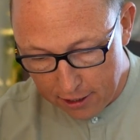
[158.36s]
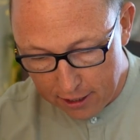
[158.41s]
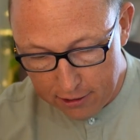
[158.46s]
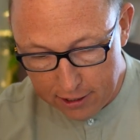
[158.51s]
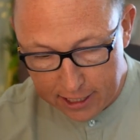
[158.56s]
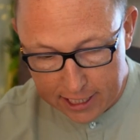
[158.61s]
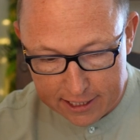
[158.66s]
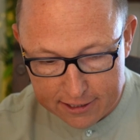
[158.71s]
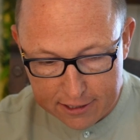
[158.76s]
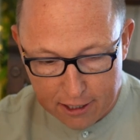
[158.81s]

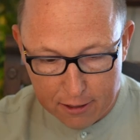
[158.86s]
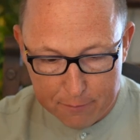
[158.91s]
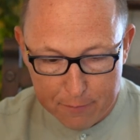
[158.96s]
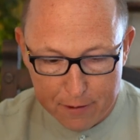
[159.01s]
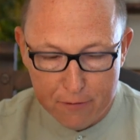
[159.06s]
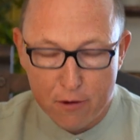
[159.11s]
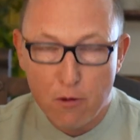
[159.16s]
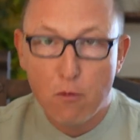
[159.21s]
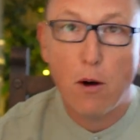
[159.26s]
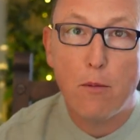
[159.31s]
Look, it's got a
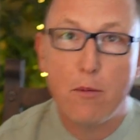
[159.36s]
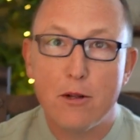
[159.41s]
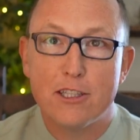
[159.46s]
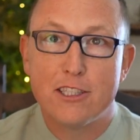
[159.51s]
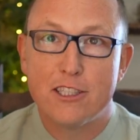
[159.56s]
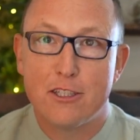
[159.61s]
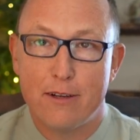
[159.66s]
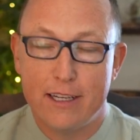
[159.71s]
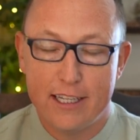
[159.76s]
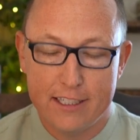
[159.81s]
bit of a wobble
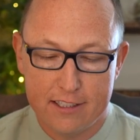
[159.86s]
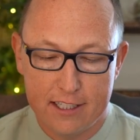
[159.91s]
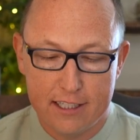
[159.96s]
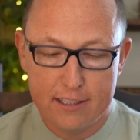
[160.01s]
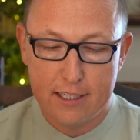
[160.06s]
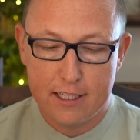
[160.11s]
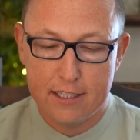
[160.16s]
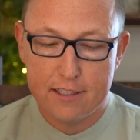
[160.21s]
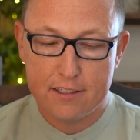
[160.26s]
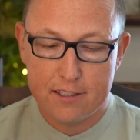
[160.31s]
to it. So
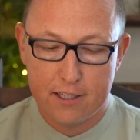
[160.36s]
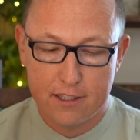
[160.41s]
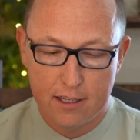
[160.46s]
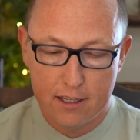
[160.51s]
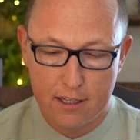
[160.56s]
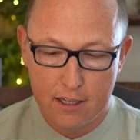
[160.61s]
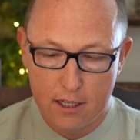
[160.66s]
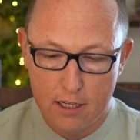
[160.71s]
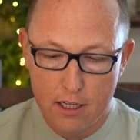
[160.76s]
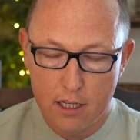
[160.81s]
this is
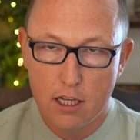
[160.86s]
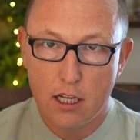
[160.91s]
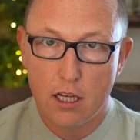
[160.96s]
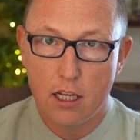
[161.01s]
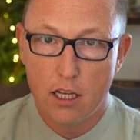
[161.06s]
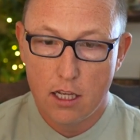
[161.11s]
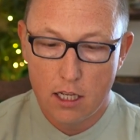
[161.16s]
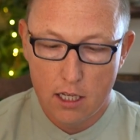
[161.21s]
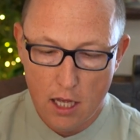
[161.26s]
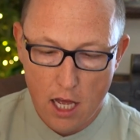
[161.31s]

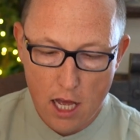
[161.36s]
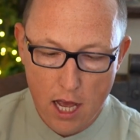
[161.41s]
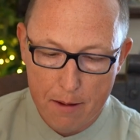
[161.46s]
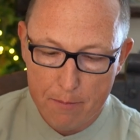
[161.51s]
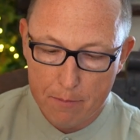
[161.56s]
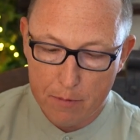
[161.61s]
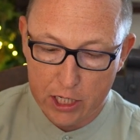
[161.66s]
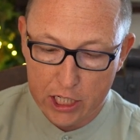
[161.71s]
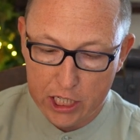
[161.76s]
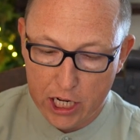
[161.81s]

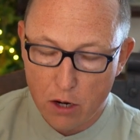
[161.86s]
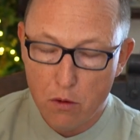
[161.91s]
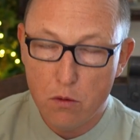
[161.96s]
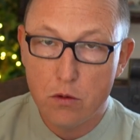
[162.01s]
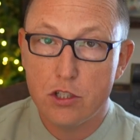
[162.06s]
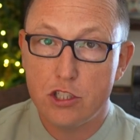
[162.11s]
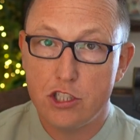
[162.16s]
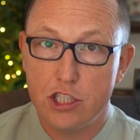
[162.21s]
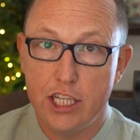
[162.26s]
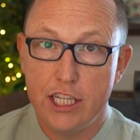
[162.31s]

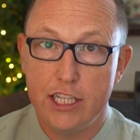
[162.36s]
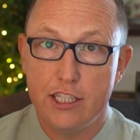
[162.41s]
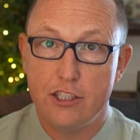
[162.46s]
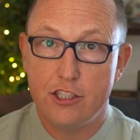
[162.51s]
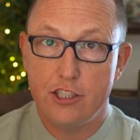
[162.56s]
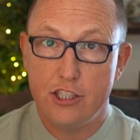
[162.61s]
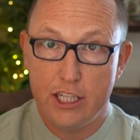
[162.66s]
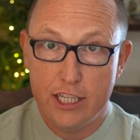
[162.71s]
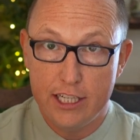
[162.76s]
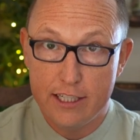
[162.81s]
goat
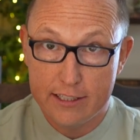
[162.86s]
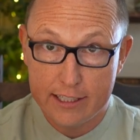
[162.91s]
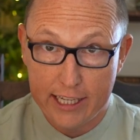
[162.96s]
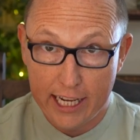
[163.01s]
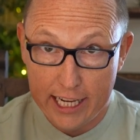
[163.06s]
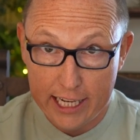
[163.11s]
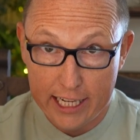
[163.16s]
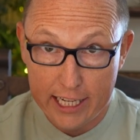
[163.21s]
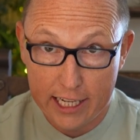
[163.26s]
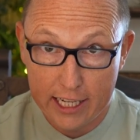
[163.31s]
cheese
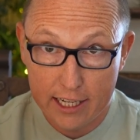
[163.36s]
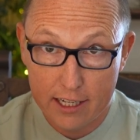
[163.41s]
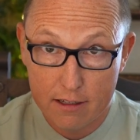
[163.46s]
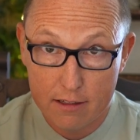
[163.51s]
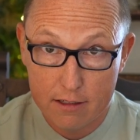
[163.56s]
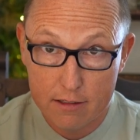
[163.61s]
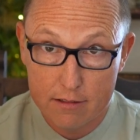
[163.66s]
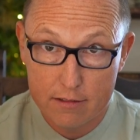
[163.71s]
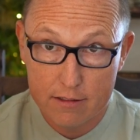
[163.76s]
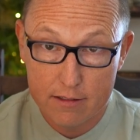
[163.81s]
cheesecake.
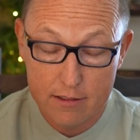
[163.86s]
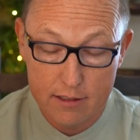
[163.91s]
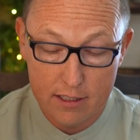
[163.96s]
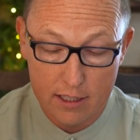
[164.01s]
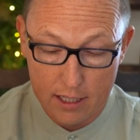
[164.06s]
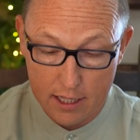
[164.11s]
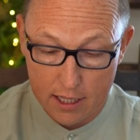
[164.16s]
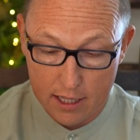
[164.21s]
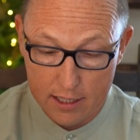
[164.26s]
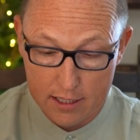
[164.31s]

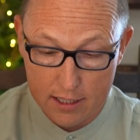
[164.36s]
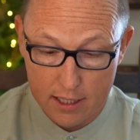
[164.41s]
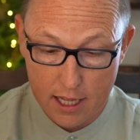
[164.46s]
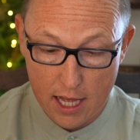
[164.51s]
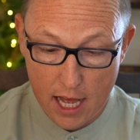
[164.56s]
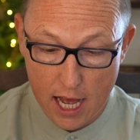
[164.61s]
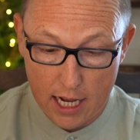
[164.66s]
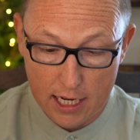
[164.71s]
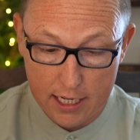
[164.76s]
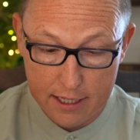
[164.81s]

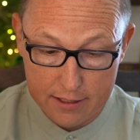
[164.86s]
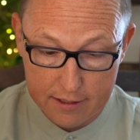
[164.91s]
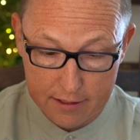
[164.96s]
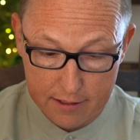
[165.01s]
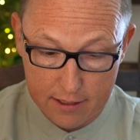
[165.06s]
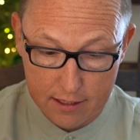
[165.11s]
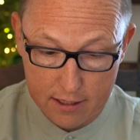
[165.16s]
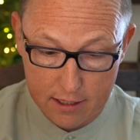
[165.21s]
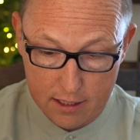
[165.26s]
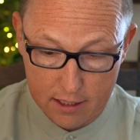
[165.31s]
And
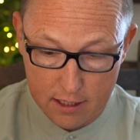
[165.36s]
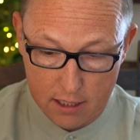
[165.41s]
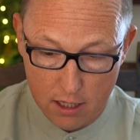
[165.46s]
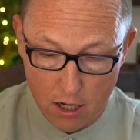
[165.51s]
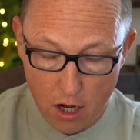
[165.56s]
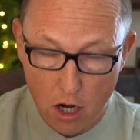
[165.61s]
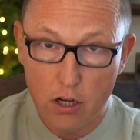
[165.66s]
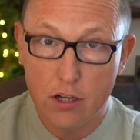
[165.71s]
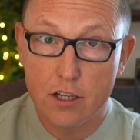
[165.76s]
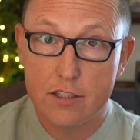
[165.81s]

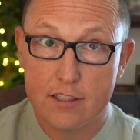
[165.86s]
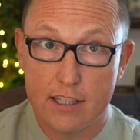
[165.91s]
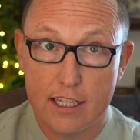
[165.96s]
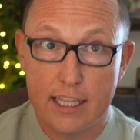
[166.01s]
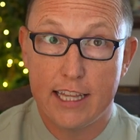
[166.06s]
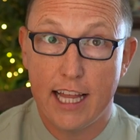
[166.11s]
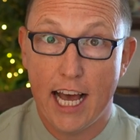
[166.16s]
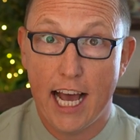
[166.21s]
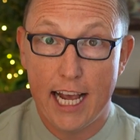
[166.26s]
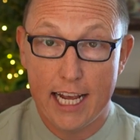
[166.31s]
honestly,
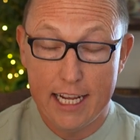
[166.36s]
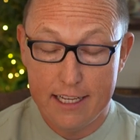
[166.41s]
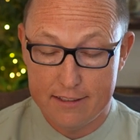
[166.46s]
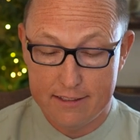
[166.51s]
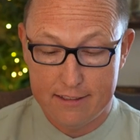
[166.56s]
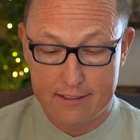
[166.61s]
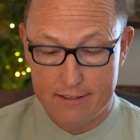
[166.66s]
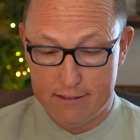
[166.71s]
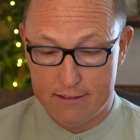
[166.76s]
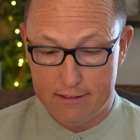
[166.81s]
that
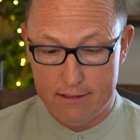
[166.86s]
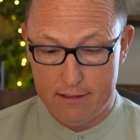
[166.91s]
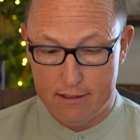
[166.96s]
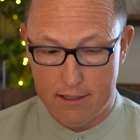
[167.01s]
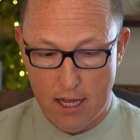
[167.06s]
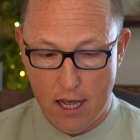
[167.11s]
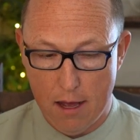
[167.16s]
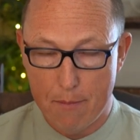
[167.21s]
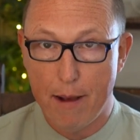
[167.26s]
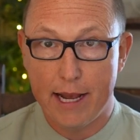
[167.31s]
is
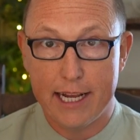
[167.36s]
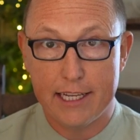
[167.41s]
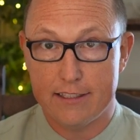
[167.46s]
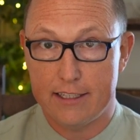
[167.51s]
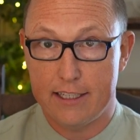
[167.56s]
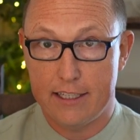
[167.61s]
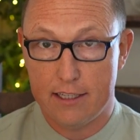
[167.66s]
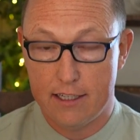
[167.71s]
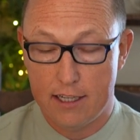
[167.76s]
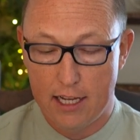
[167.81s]

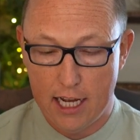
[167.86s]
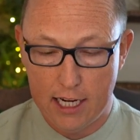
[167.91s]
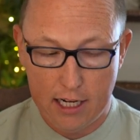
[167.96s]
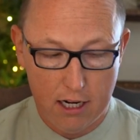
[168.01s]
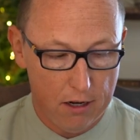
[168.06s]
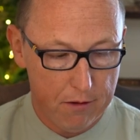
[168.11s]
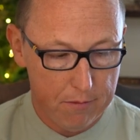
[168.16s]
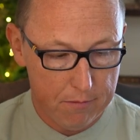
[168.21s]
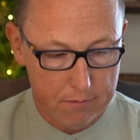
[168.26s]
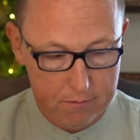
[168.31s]
amazing. I
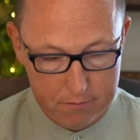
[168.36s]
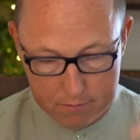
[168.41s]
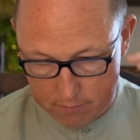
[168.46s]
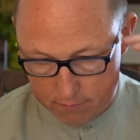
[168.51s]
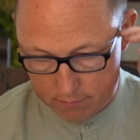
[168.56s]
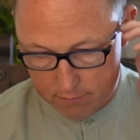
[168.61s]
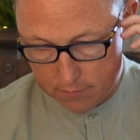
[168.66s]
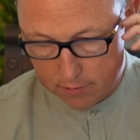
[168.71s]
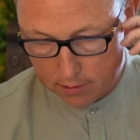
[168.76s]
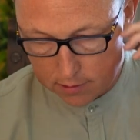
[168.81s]
can't...
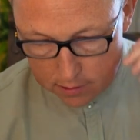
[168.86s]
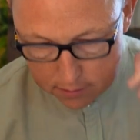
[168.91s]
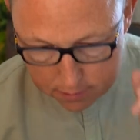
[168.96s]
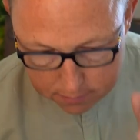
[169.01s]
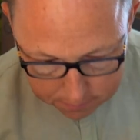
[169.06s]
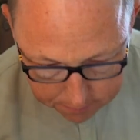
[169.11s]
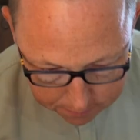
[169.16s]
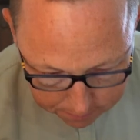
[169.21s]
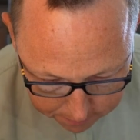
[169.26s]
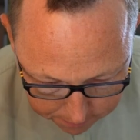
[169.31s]

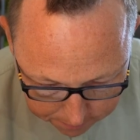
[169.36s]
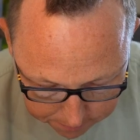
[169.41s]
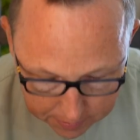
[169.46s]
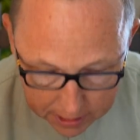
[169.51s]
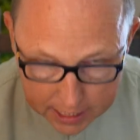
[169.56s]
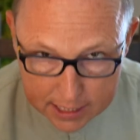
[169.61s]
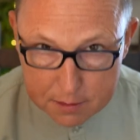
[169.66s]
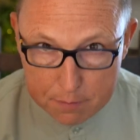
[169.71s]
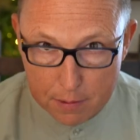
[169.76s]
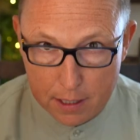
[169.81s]

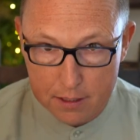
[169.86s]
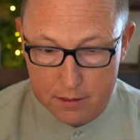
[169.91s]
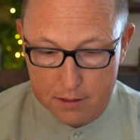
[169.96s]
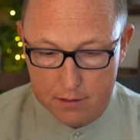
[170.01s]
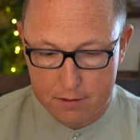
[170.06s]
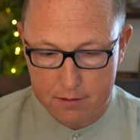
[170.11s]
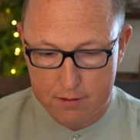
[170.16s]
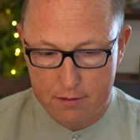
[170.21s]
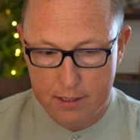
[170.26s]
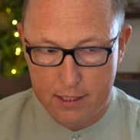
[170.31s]
It
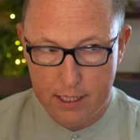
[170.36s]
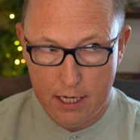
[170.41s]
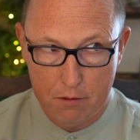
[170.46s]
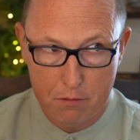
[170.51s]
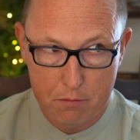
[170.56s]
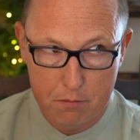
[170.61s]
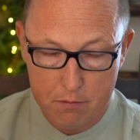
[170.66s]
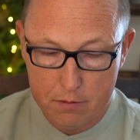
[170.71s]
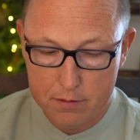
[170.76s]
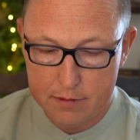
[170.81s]
smells,
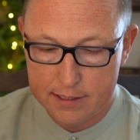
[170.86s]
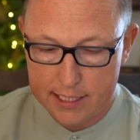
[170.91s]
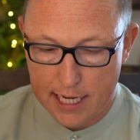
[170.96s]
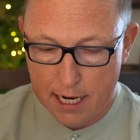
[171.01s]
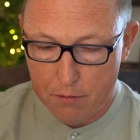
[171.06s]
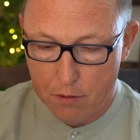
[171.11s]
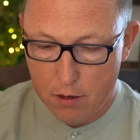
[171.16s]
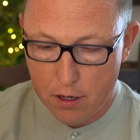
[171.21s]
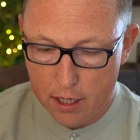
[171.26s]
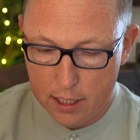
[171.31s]

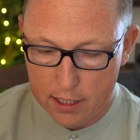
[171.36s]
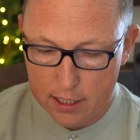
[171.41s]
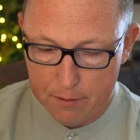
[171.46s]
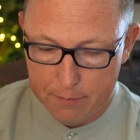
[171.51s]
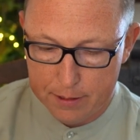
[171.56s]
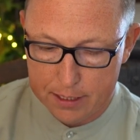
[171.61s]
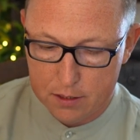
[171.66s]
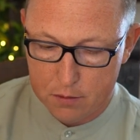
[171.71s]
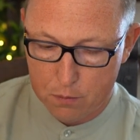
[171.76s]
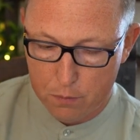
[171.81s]
sour, a little
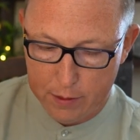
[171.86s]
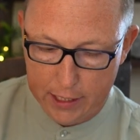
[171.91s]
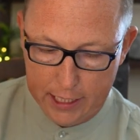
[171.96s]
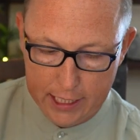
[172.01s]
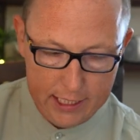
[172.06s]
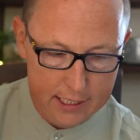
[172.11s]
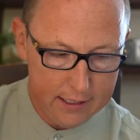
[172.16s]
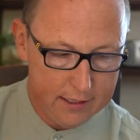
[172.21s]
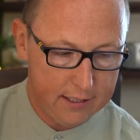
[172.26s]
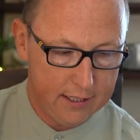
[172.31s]
bit
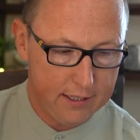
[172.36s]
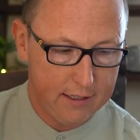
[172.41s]
sweet.